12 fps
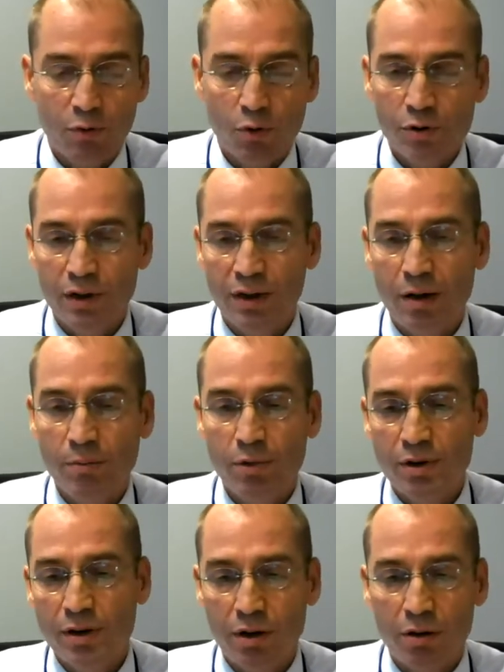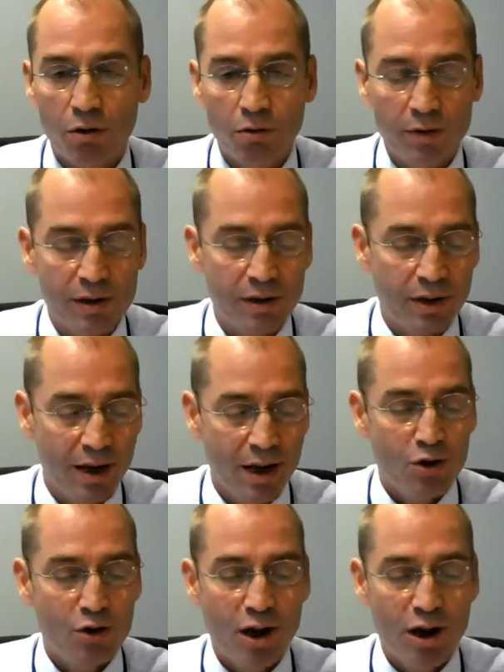Of course, the numbers are always
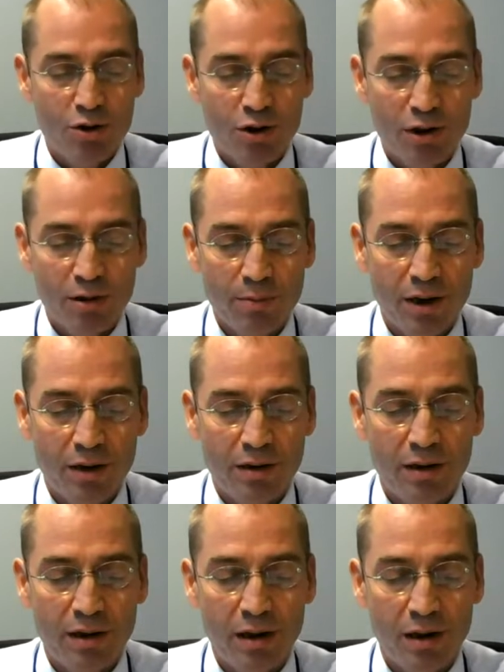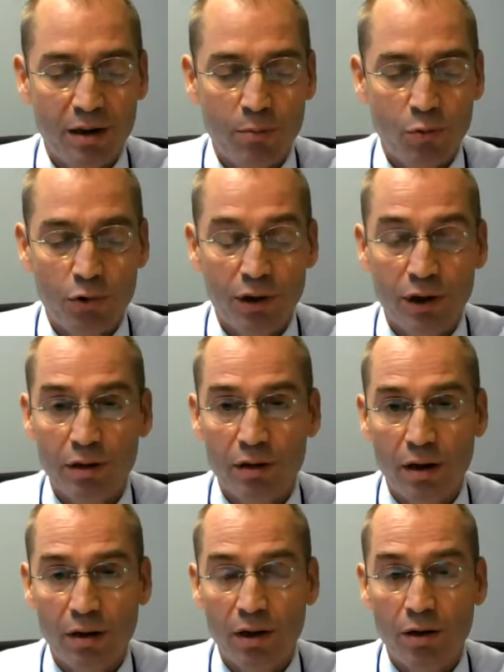changing, but more
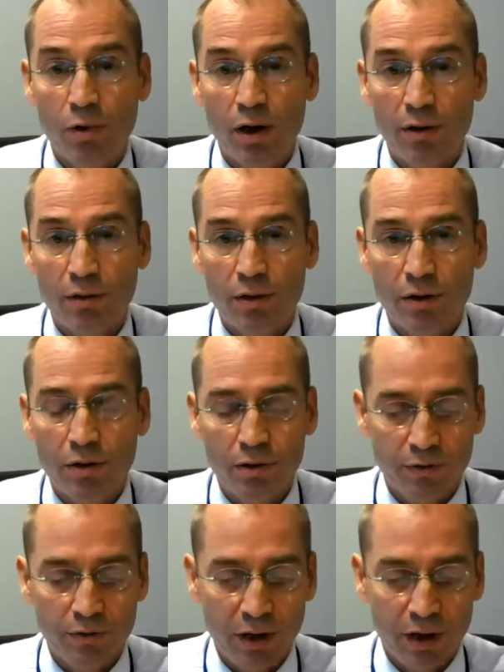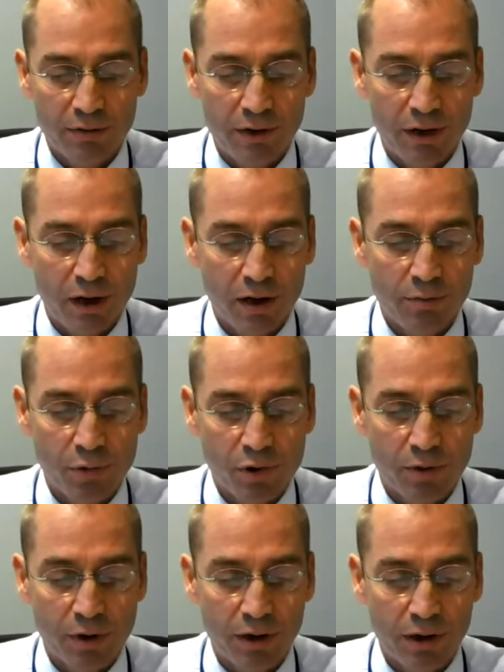than, I think, one third of the FDI in
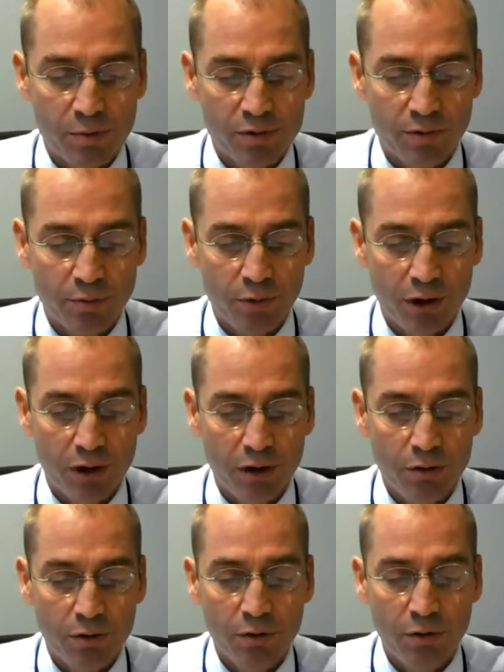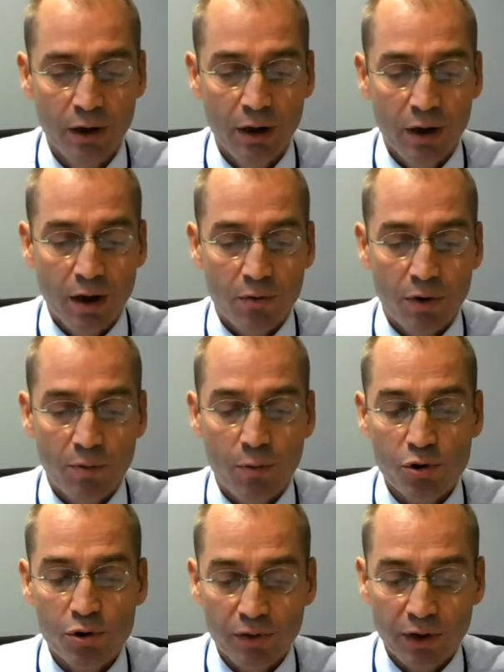Botswana comes from the EU, with
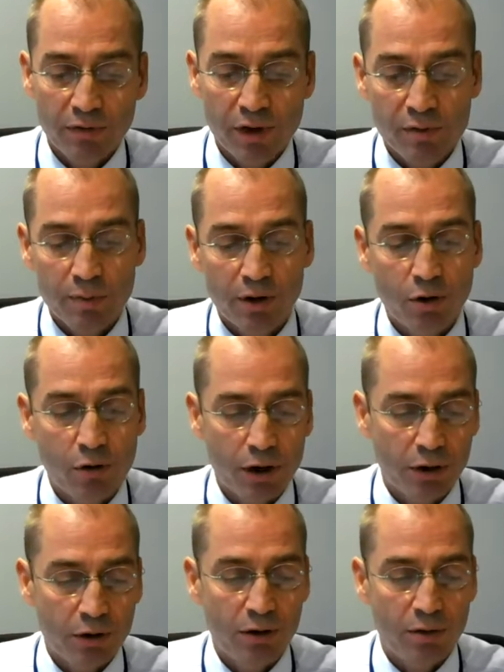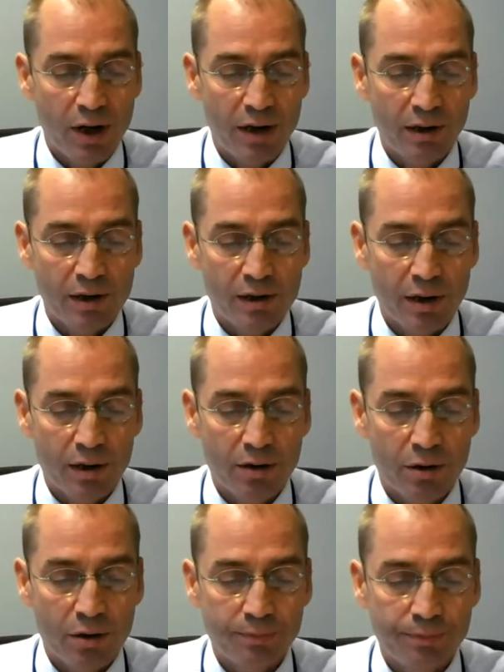most of the investment going into the mining
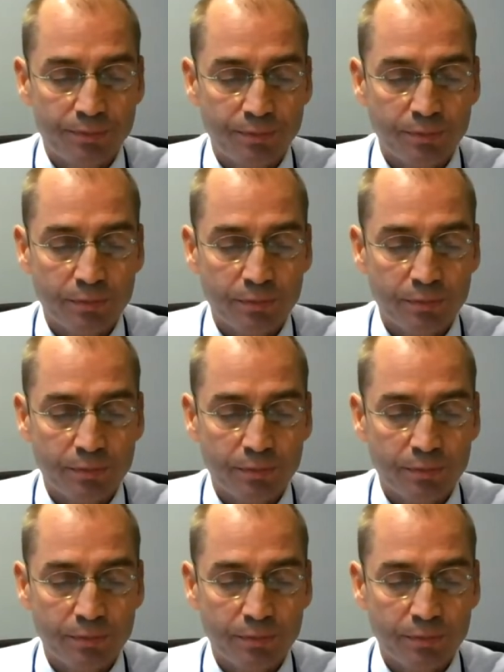sector,